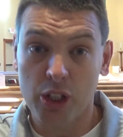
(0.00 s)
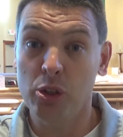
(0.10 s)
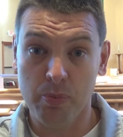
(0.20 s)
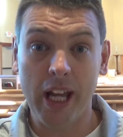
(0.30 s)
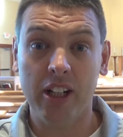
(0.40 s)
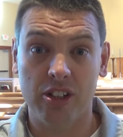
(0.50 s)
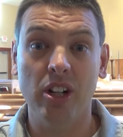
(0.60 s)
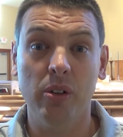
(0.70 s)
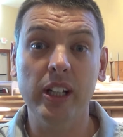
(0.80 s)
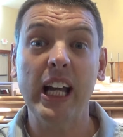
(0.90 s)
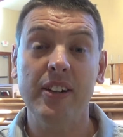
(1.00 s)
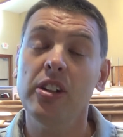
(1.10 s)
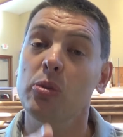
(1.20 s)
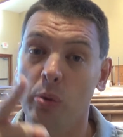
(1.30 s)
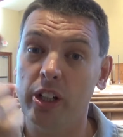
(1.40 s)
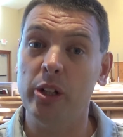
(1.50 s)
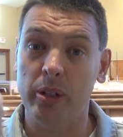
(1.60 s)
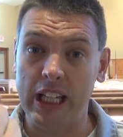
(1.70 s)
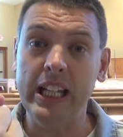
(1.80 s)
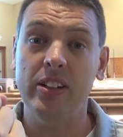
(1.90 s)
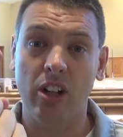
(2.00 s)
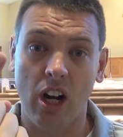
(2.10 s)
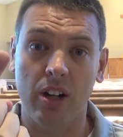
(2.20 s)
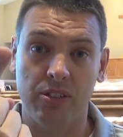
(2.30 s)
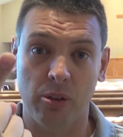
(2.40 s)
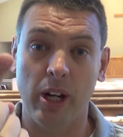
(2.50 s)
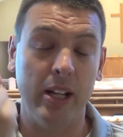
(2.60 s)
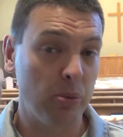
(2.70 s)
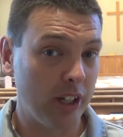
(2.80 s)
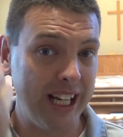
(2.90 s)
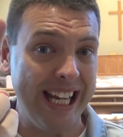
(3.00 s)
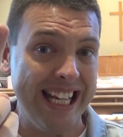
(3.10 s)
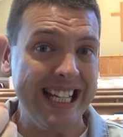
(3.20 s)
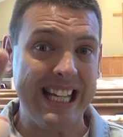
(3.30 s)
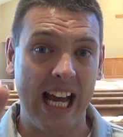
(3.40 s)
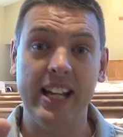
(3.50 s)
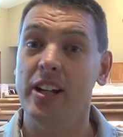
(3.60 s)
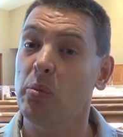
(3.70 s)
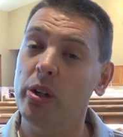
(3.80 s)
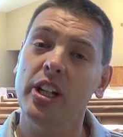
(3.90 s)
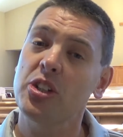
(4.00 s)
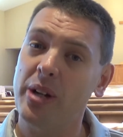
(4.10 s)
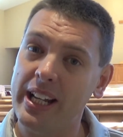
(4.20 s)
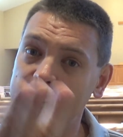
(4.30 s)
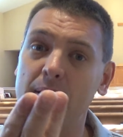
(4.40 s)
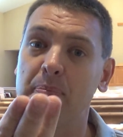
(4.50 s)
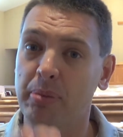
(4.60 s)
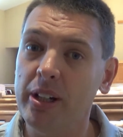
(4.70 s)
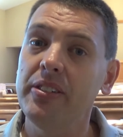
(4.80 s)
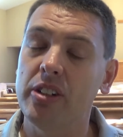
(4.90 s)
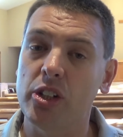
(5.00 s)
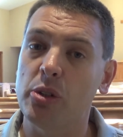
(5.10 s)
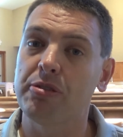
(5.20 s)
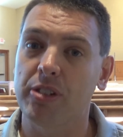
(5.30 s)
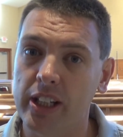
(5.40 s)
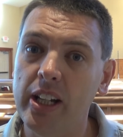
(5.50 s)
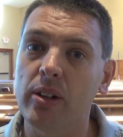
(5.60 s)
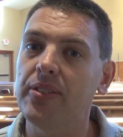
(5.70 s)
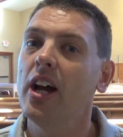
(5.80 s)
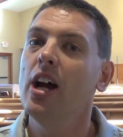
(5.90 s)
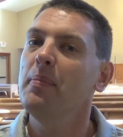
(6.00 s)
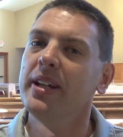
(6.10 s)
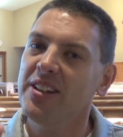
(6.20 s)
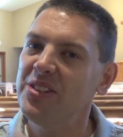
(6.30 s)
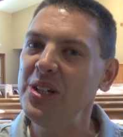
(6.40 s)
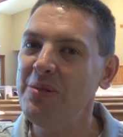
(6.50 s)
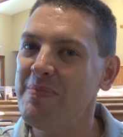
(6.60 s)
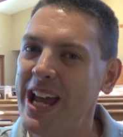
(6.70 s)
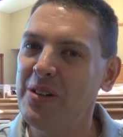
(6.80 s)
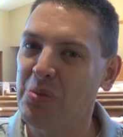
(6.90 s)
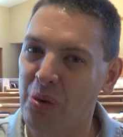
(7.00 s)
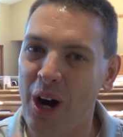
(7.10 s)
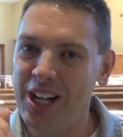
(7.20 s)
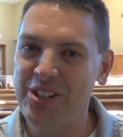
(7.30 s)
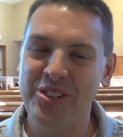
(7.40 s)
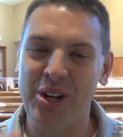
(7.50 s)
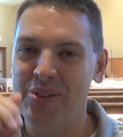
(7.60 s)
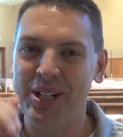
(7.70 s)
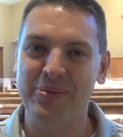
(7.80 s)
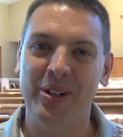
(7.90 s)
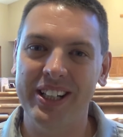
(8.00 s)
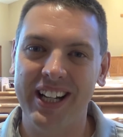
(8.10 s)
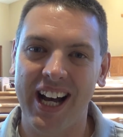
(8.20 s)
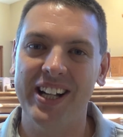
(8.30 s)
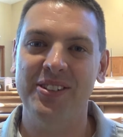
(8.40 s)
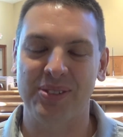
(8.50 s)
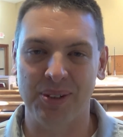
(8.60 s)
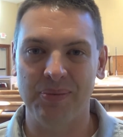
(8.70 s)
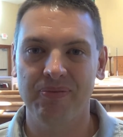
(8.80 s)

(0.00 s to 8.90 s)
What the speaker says: You make a joke against us, we're going to incarcerate, we're going to indict, and we're going to try to imprison you for years because you made one joke at one concert.